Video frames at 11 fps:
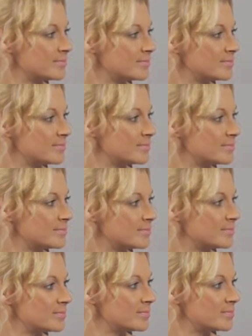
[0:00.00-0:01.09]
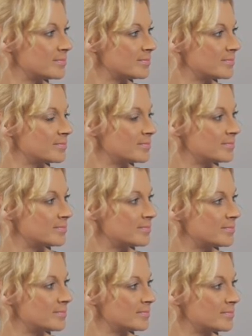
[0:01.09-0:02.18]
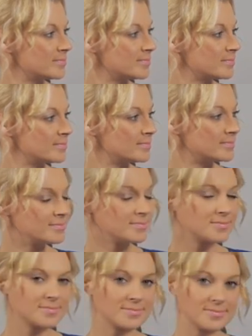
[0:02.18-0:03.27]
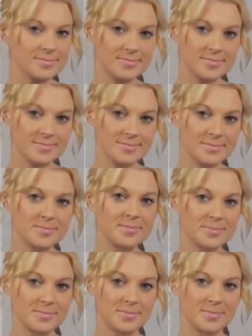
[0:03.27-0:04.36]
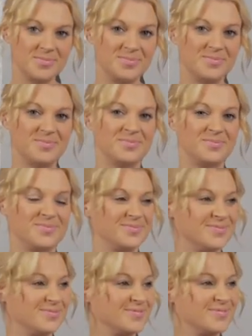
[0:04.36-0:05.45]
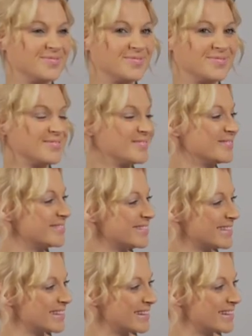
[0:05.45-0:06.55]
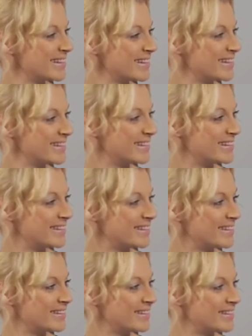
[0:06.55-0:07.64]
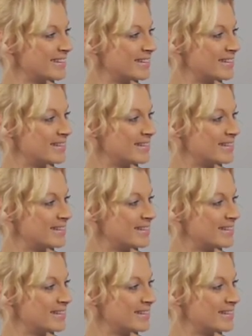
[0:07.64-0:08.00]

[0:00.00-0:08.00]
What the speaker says: The person shown says nothing.